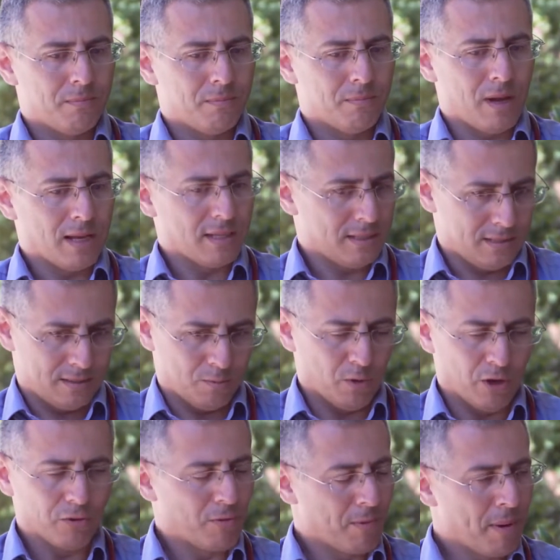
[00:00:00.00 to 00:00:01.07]
as we
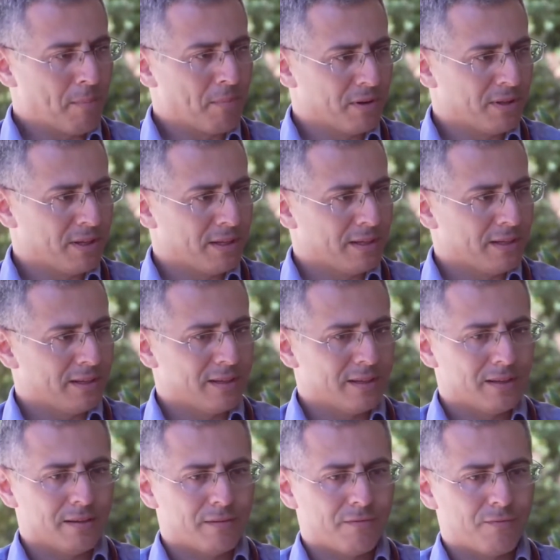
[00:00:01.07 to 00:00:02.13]
all remember,
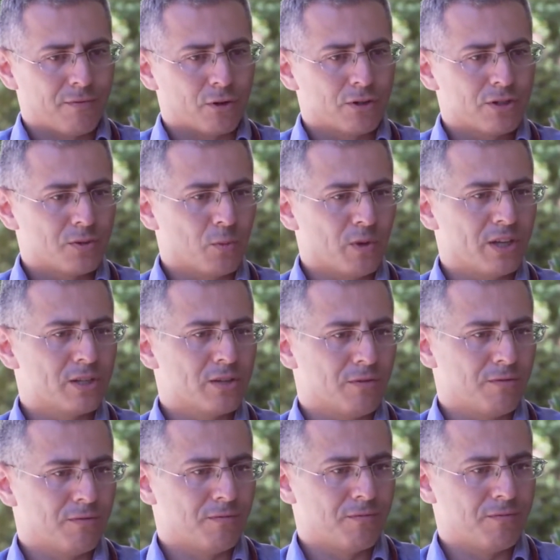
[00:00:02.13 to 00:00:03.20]
the first weeks
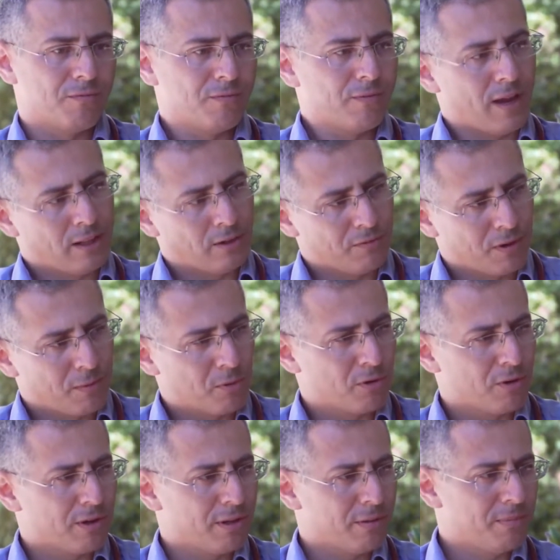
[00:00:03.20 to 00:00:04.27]
of end of
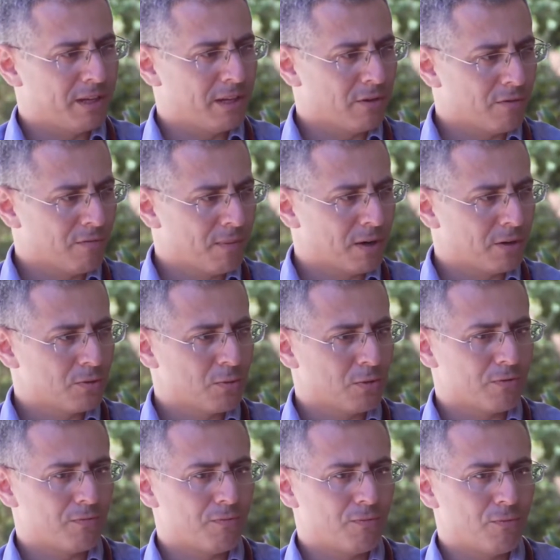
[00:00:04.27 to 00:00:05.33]
February, beginning of March,
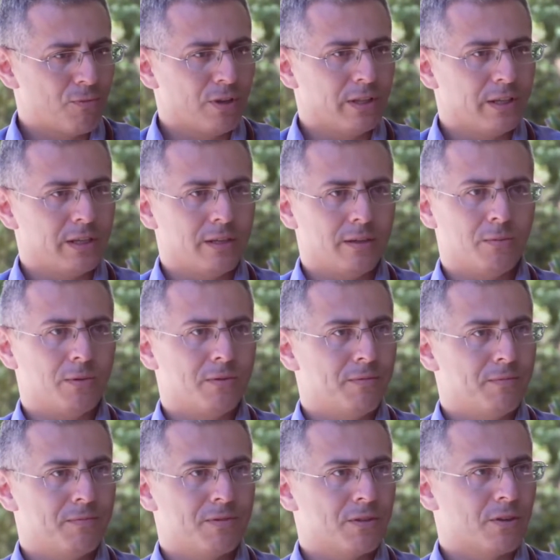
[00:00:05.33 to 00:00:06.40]
we've
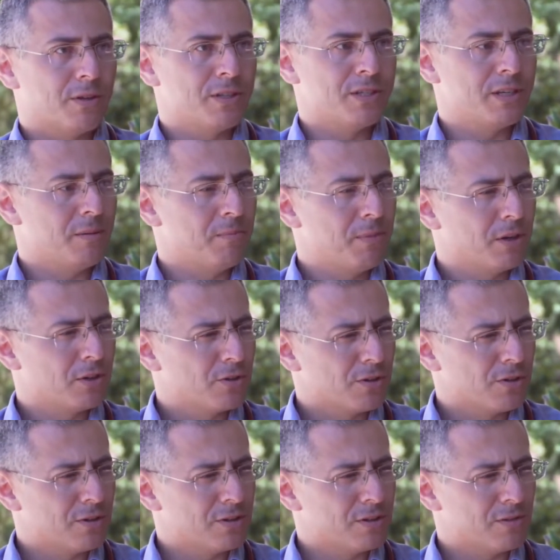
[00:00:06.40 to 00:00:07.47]
started seeing
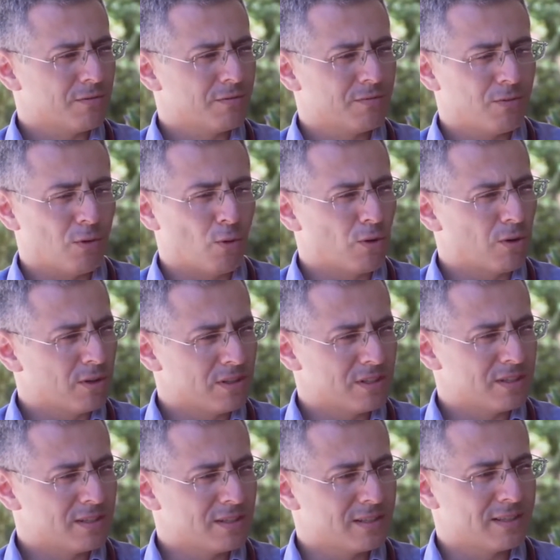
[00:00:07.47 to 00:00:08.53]
pictures of
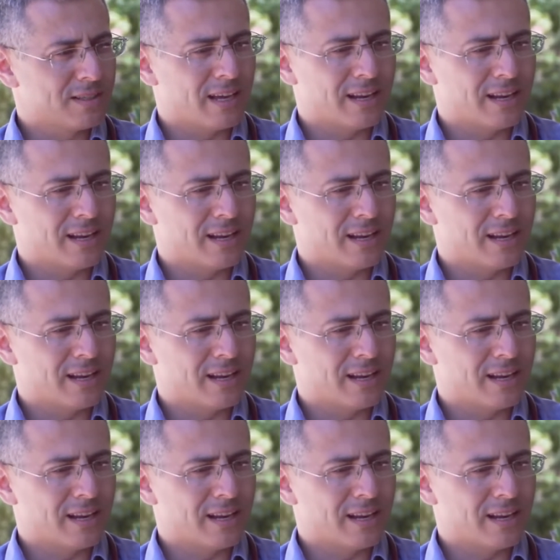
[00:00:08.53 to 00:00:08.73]
horrors